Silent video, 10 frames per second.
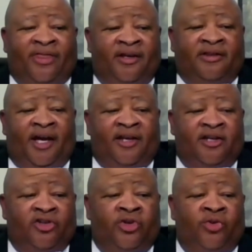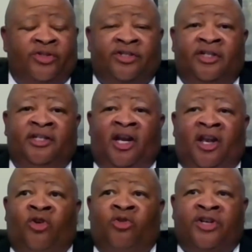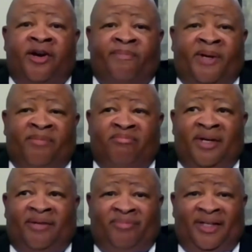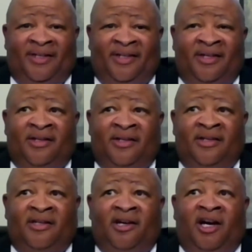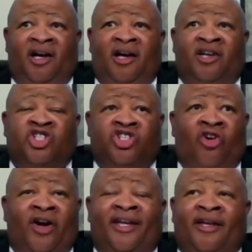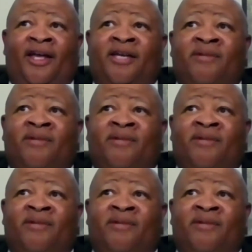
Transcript: I think that you'll see the long-term commitment. A short